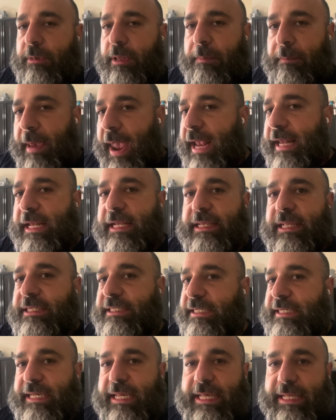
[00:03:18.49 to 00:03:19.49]
The magnet
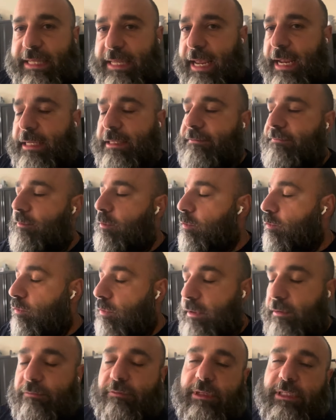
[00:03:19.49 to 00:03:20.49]
doesn't connect for
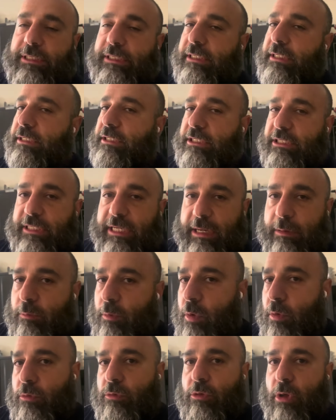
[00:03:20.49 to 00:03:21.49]
whatever reason, just it
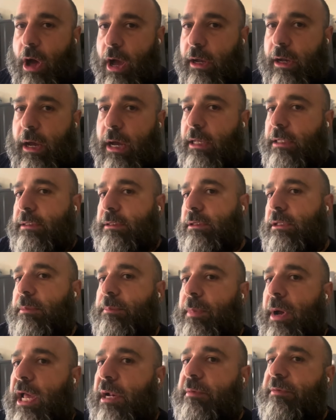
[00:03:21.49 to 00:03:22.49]
won't lock onto the
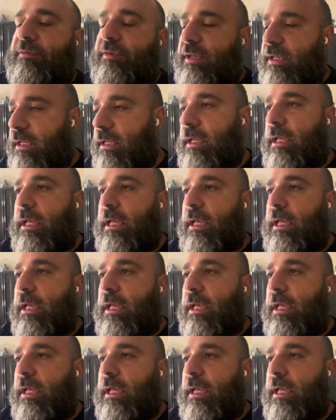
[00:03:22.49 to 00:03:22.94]
bottom of it.